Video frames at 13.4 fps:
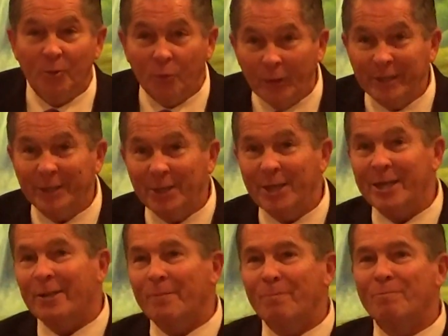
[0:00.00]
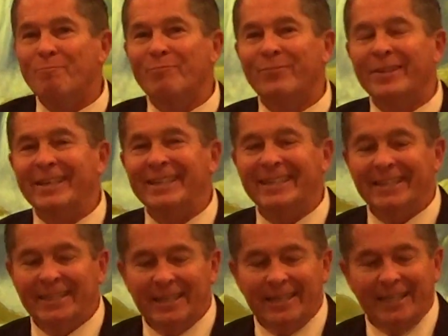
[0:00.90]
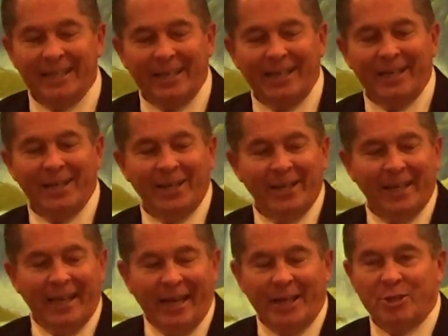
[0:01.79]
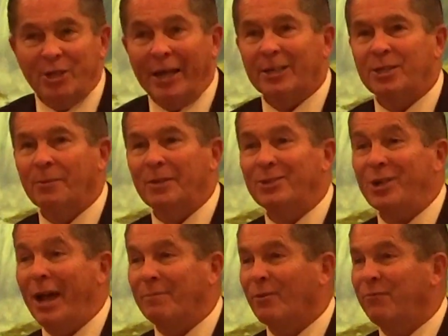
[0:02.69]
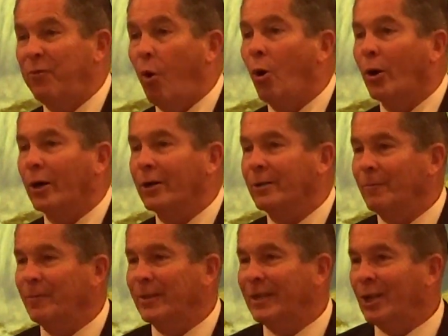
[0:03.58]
When you need them. Amen. In Second Timothy chapter four,